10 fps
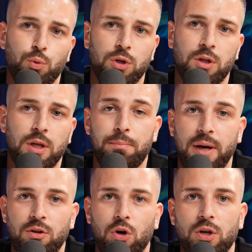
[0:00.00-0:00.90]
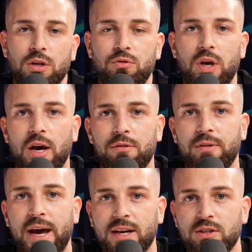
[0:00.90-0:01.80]
will depend on if you have
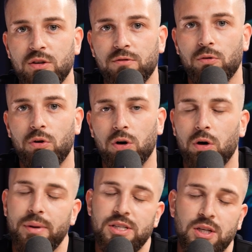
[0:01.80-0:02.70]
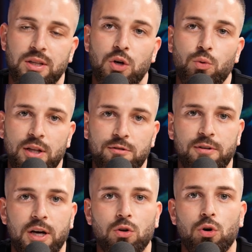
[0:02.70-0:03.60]
active or basically
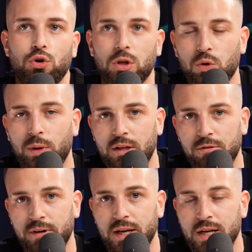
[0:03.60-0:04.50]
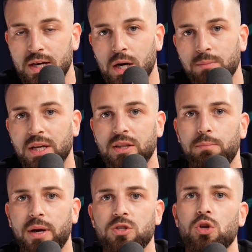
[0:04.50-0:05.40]
qualified or not qualifying income. That
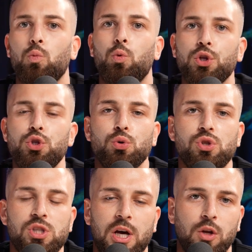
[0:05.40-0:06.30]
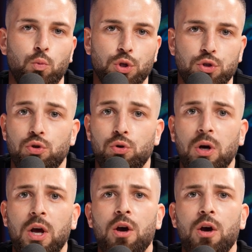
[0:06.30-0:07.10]
depends on what you sell and what you do.